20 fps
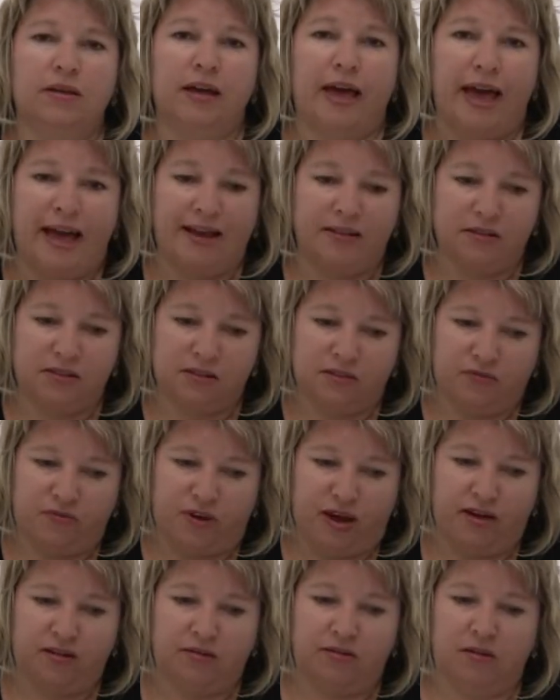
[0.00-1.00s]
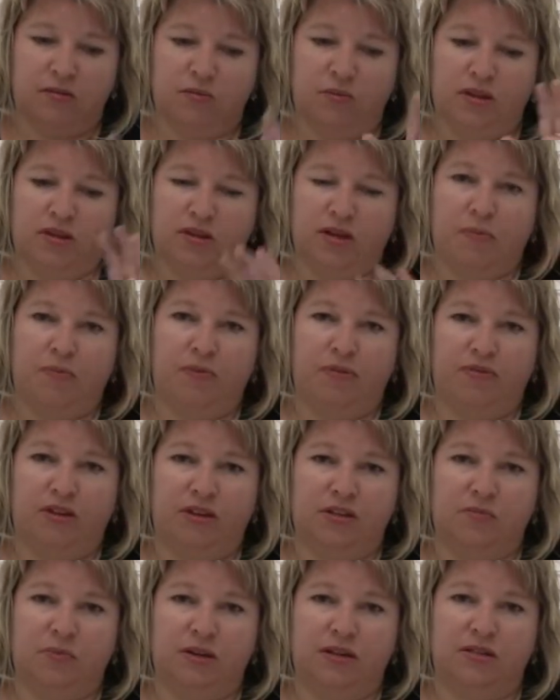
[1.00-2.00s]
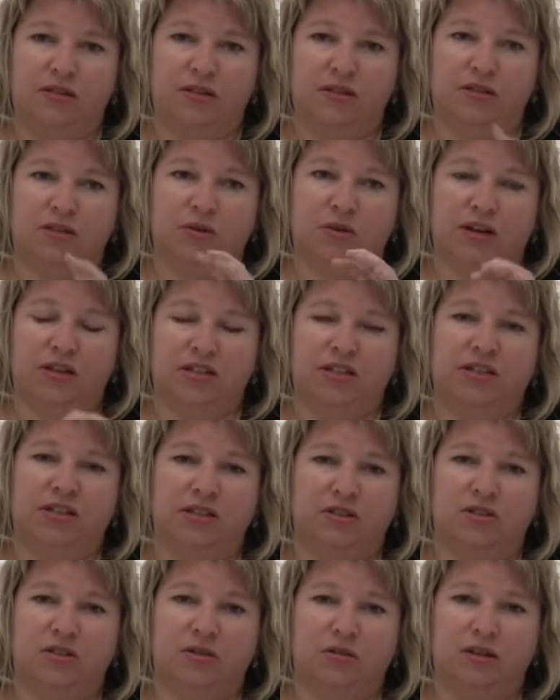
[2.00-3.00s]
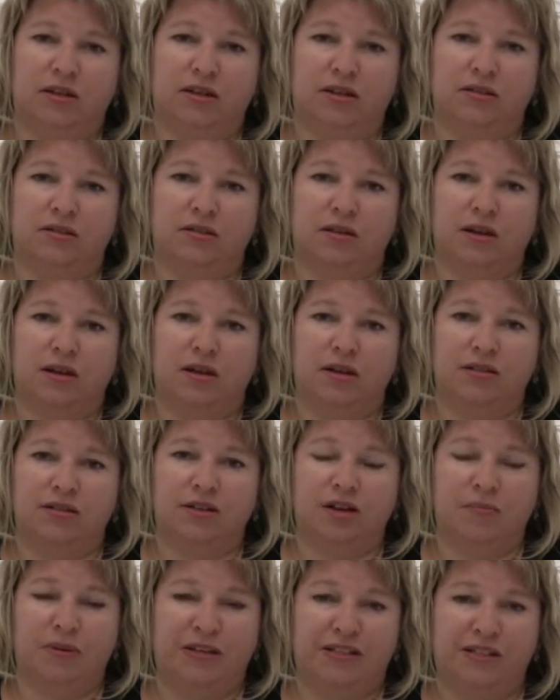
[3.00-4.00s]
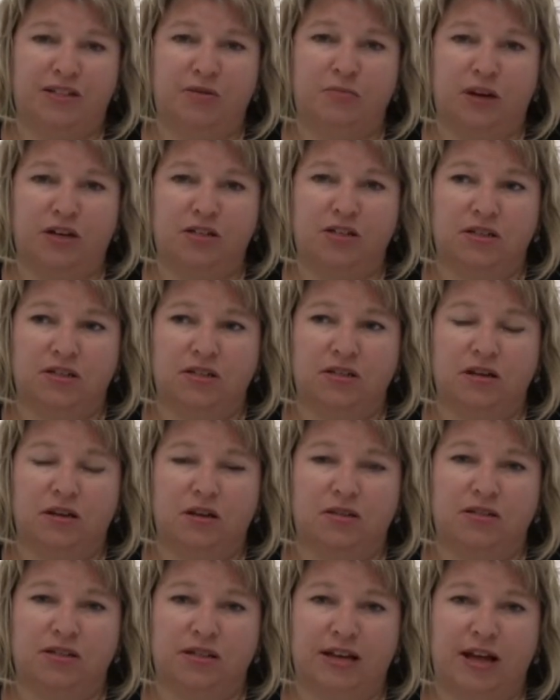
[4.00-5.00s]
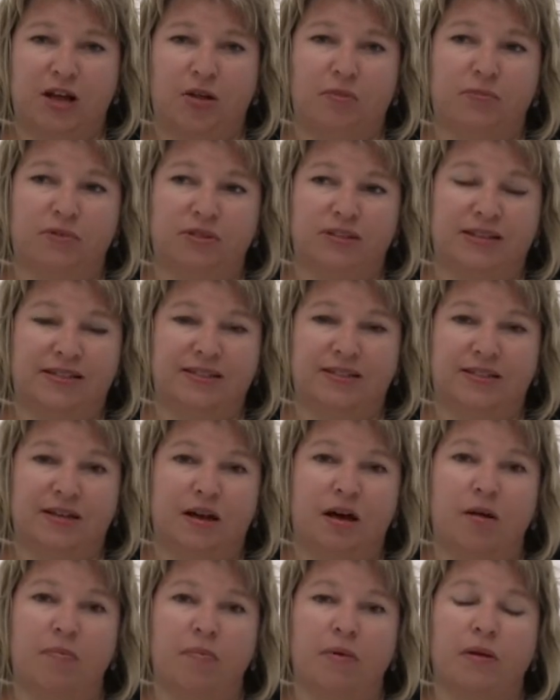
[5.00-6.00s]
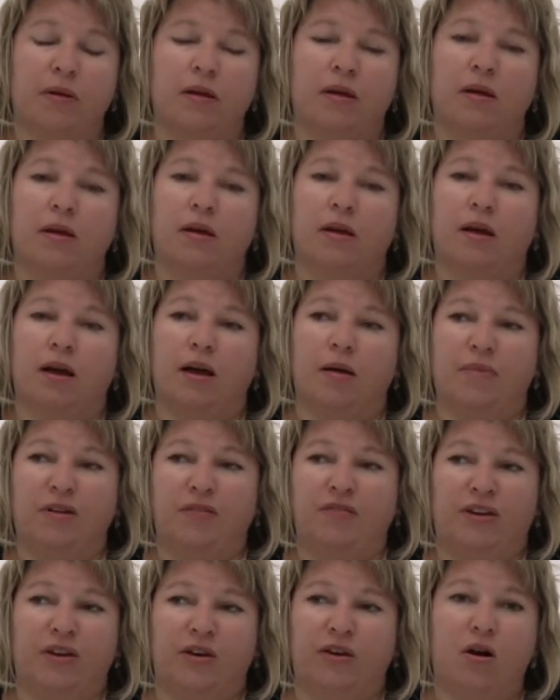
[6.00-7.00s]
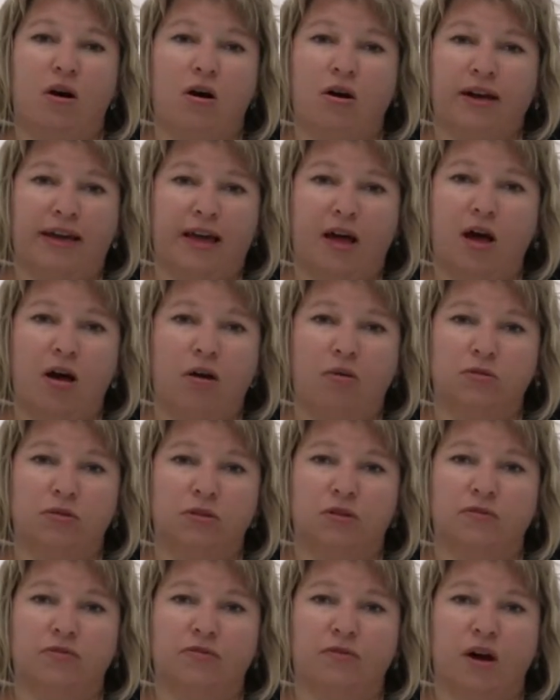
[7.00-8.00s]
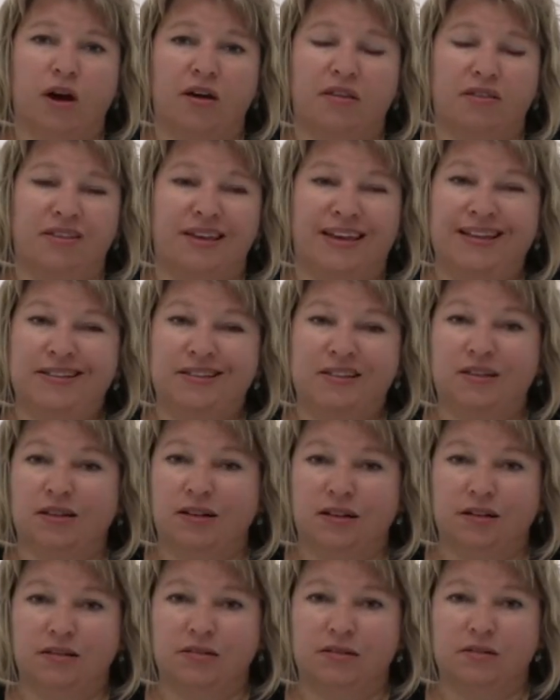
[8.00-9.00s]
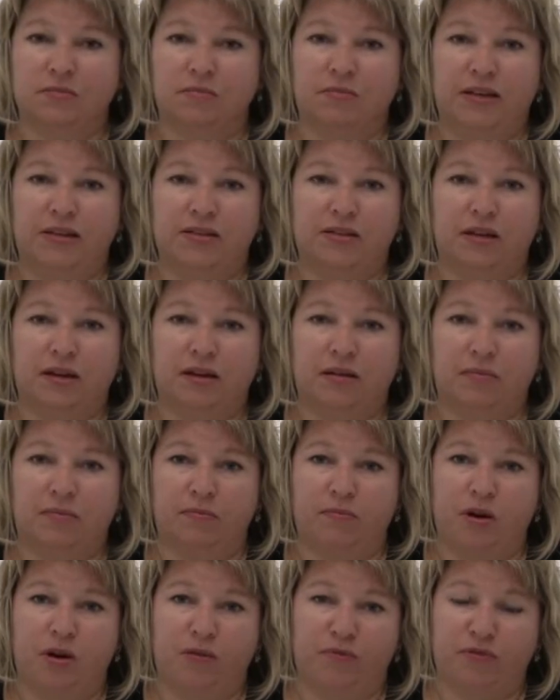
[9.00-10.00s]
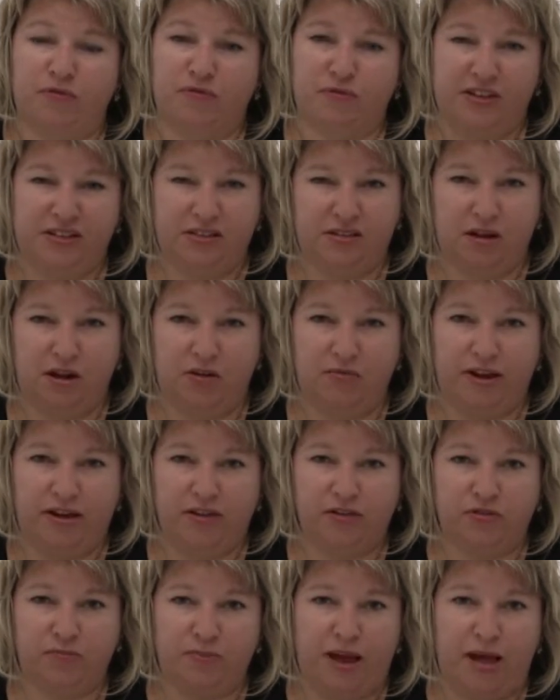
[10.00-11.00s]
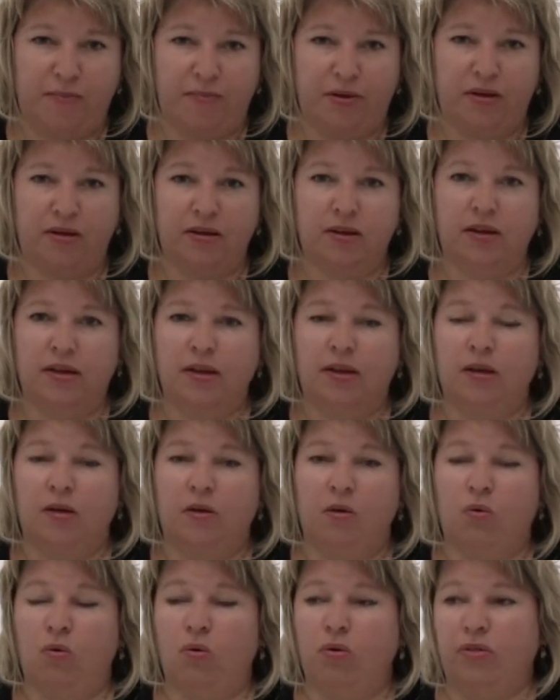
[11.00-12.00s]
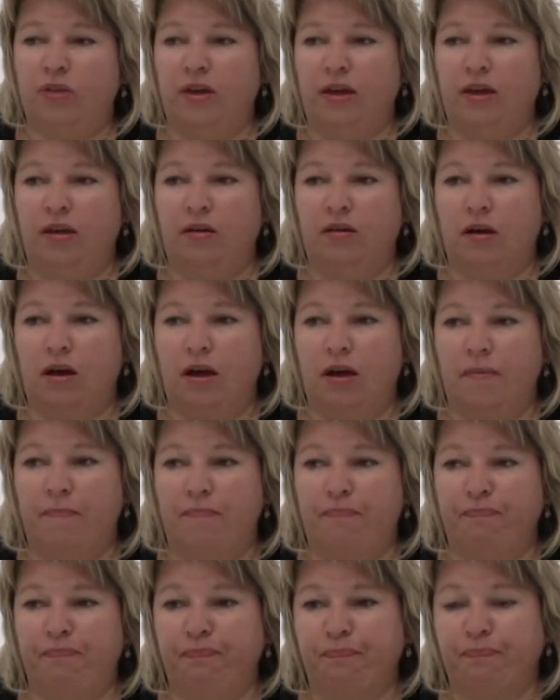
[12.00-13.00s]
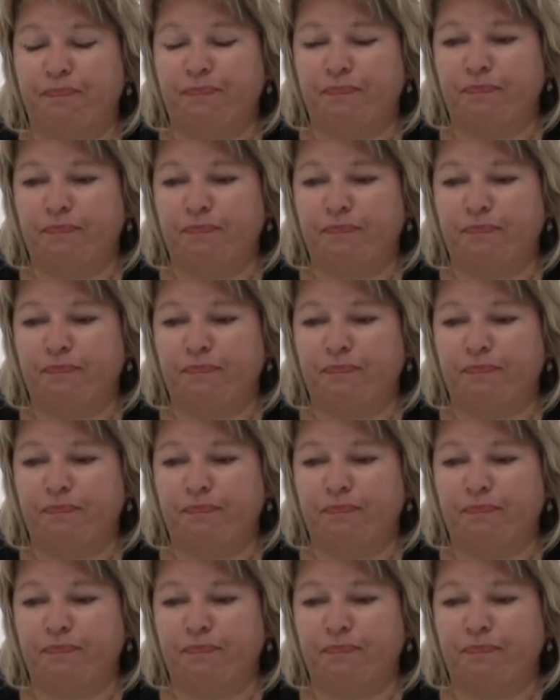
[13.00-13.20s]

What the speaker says: Hence the fact that with a couple of these meters, you actually do need a diabetes specialist nurse to help set it up. And in fact, you can't get hold of either the Insulinx meter, part of the Freestyle range from Abbott, or the